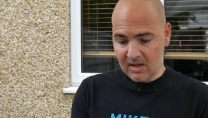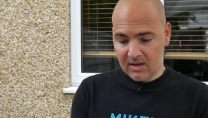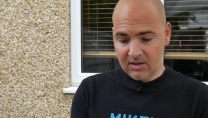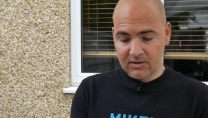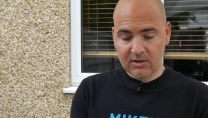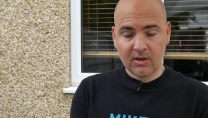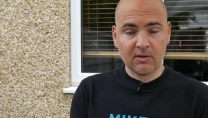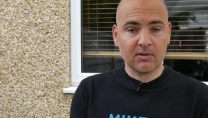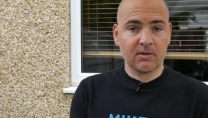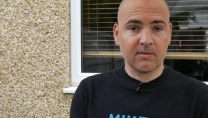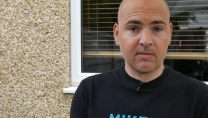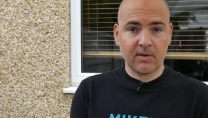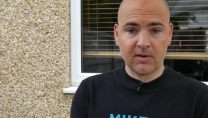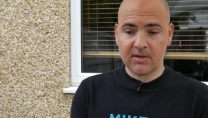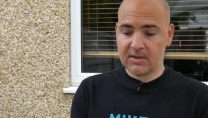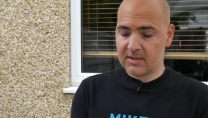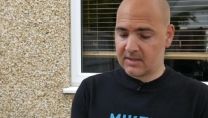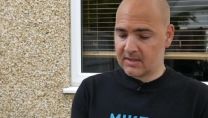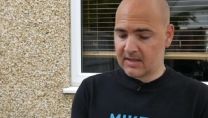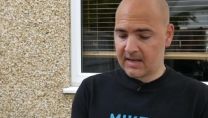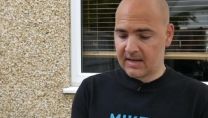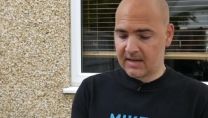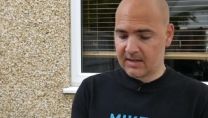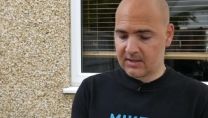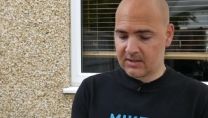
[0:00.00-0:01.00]
So device
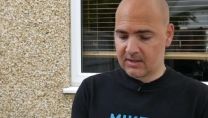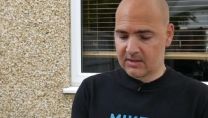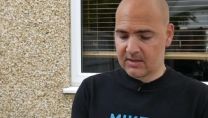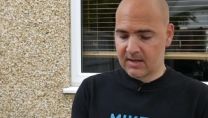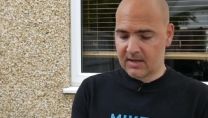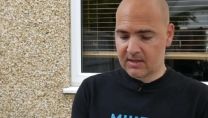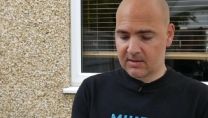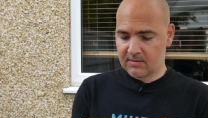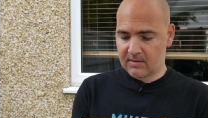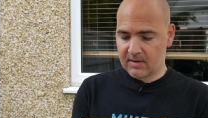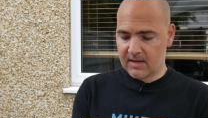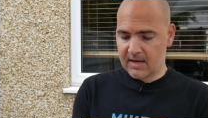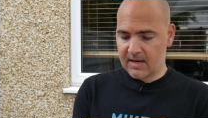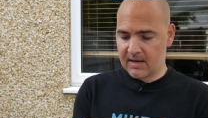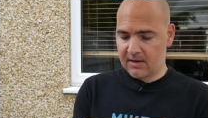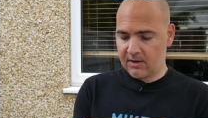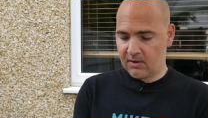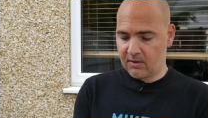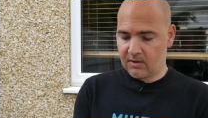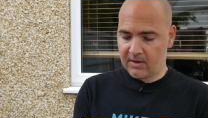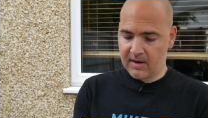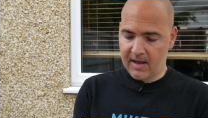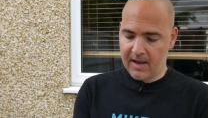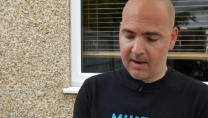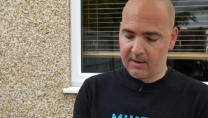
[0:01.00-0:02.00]
is added successfully.
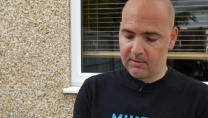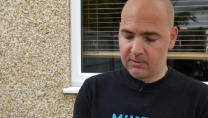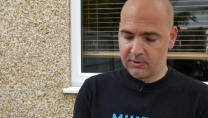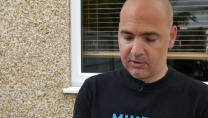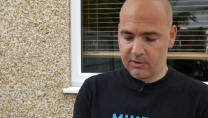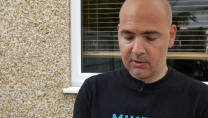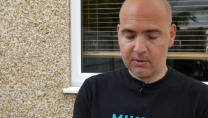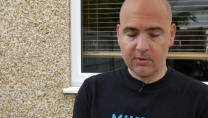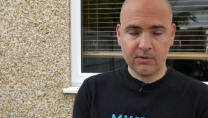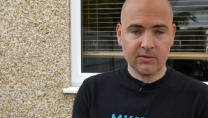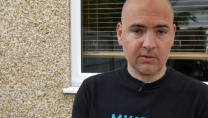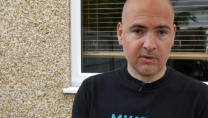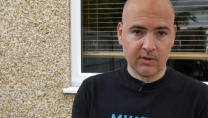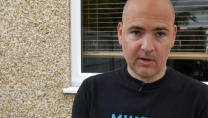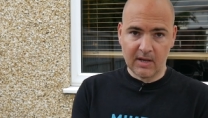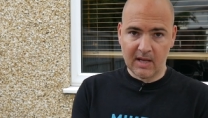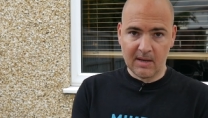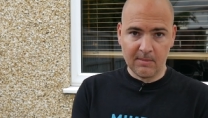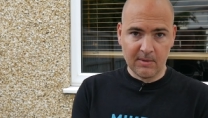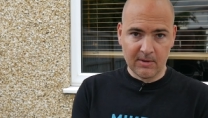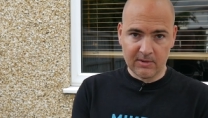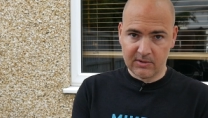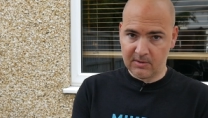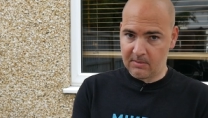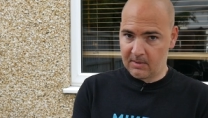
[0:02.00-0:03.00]
You can now choose to
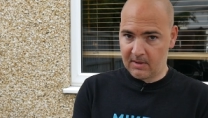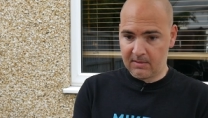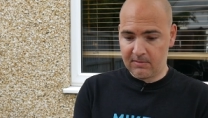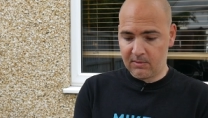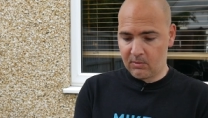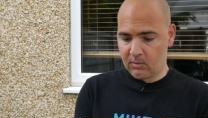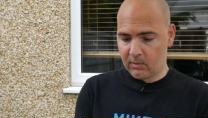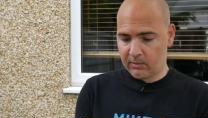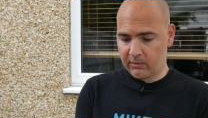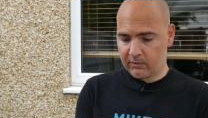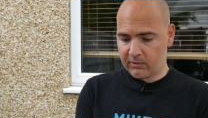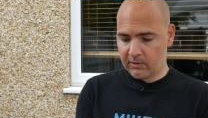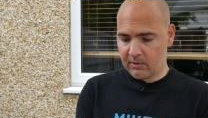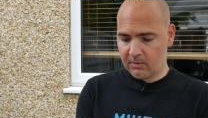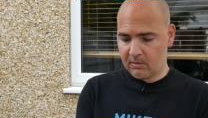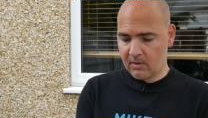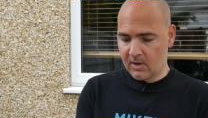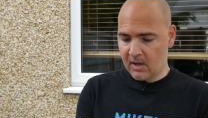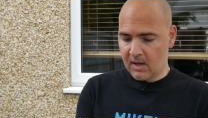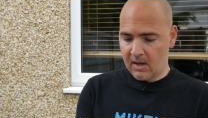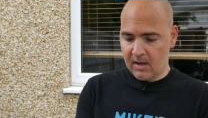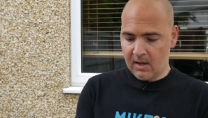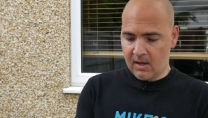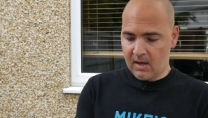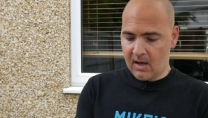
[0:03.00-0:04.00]
name it something if you want to.
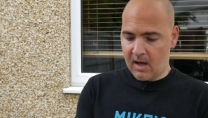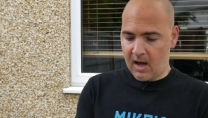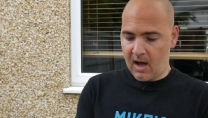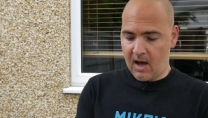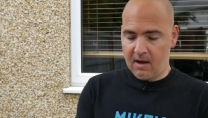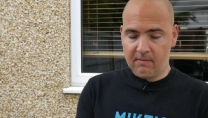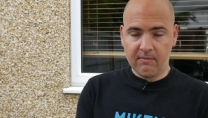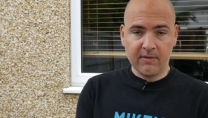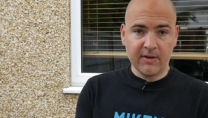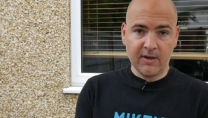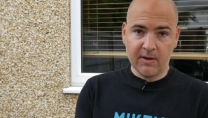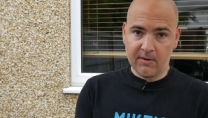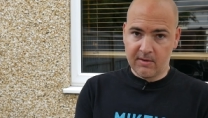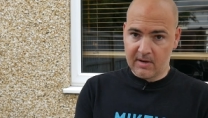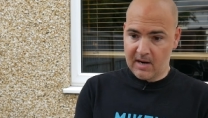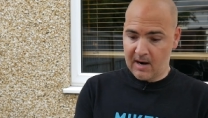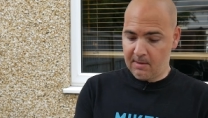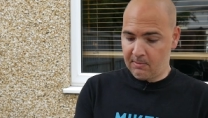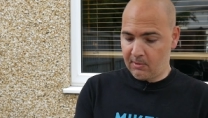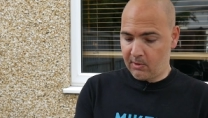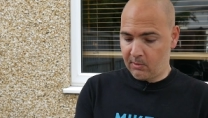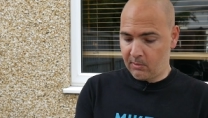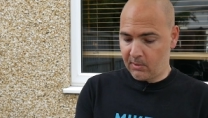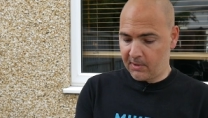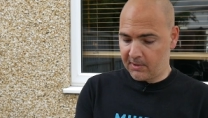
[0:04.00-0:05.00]
Uh, video
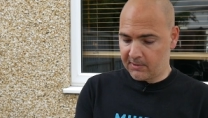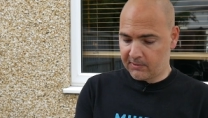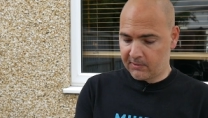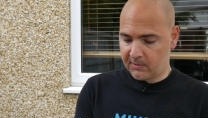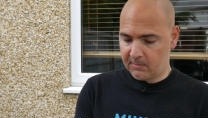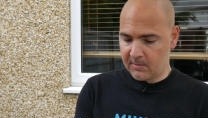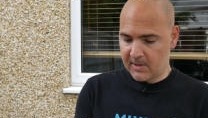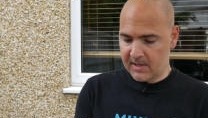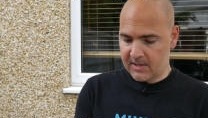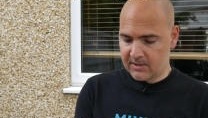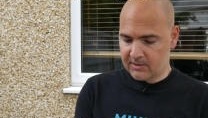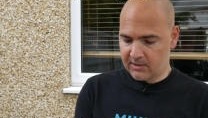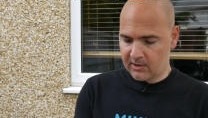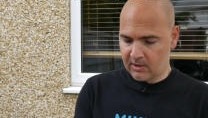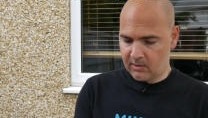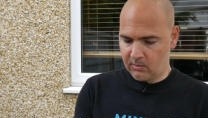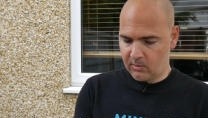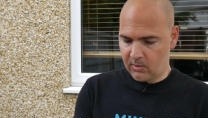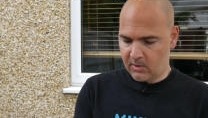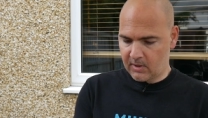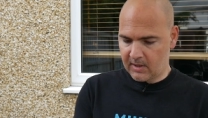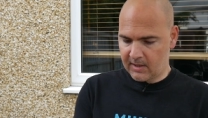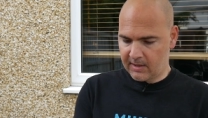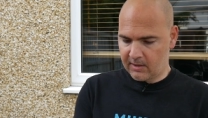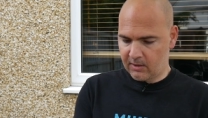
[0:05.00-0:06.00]
camera works for me, so
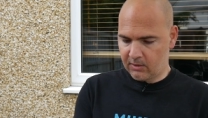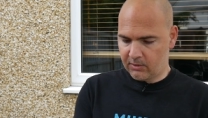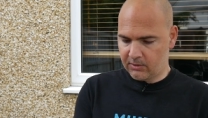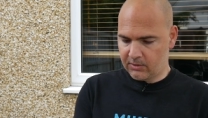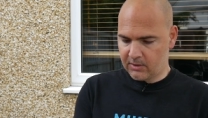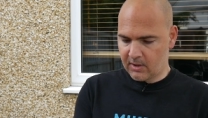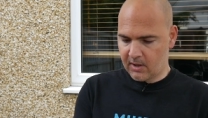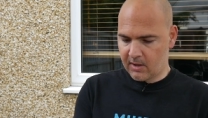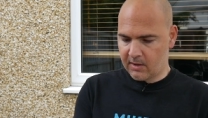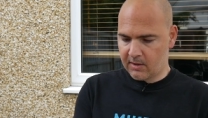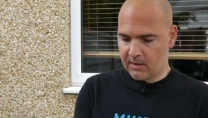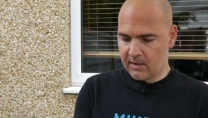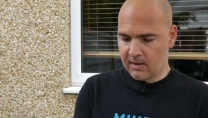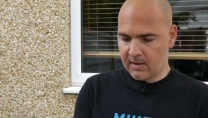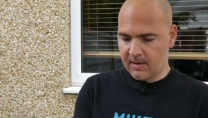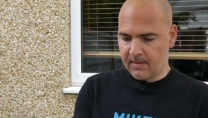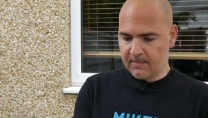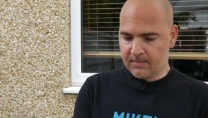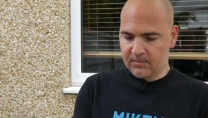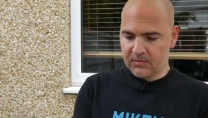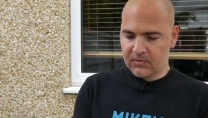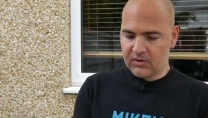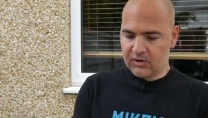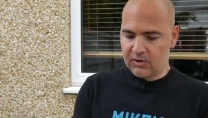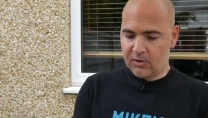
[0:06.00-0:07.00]
we'll click on done.
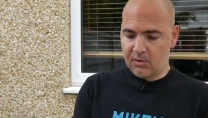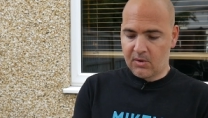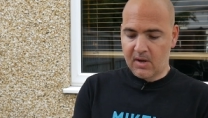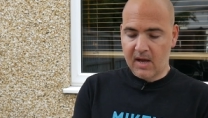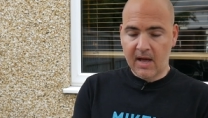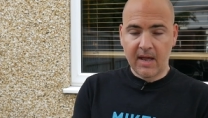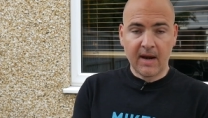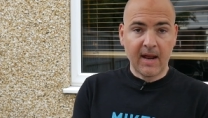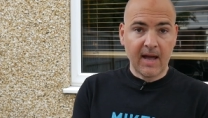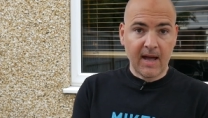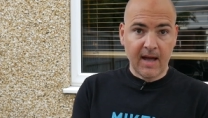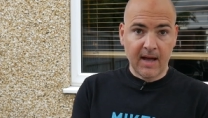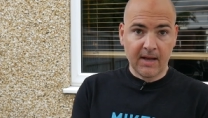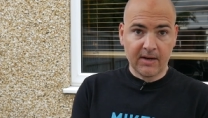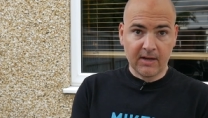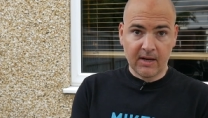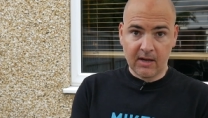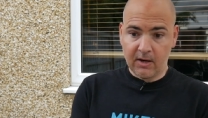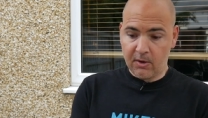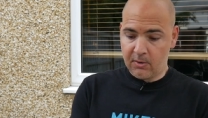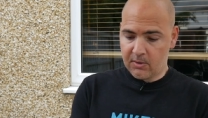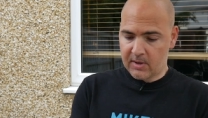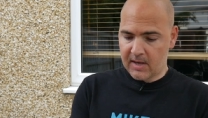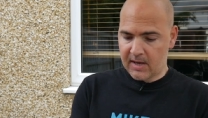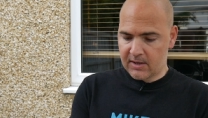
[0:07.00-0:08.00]
You can add a
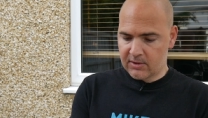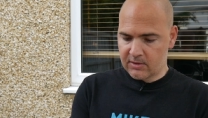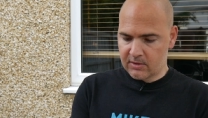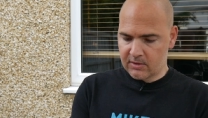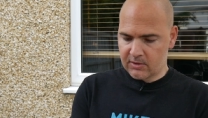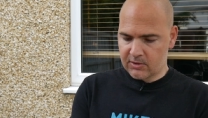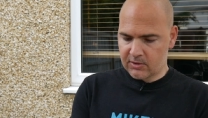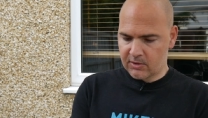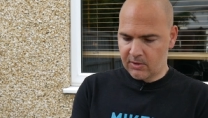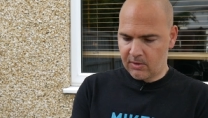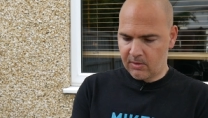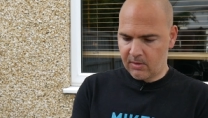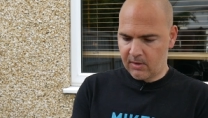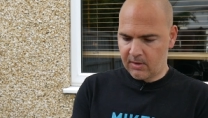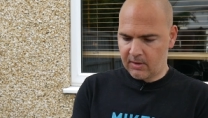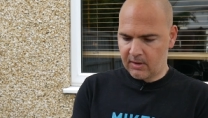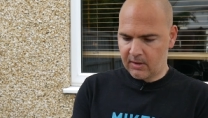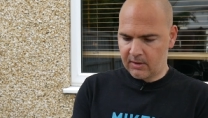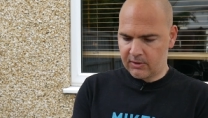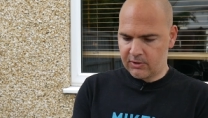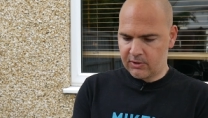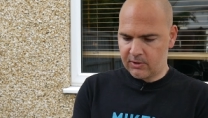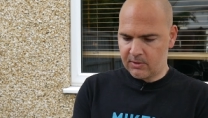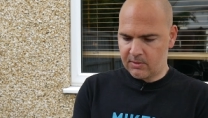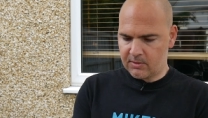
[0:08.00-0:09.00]
location, so I'm
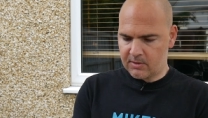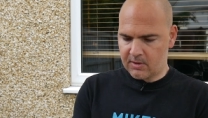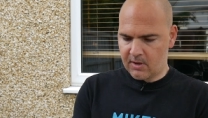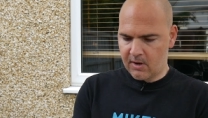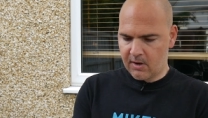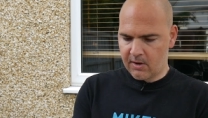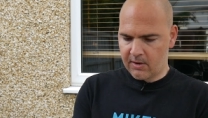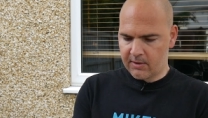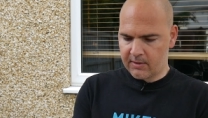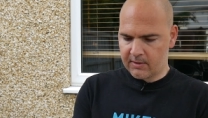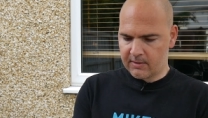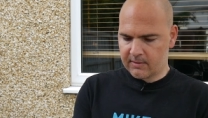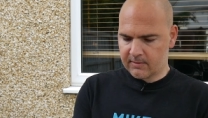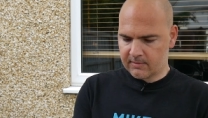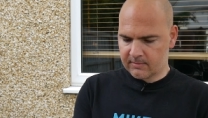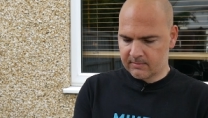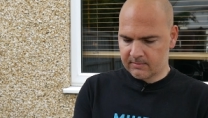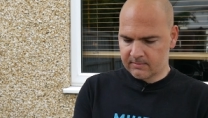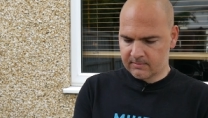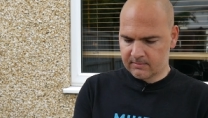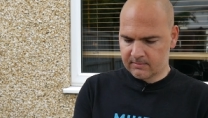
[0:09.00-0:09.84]
going to choose garden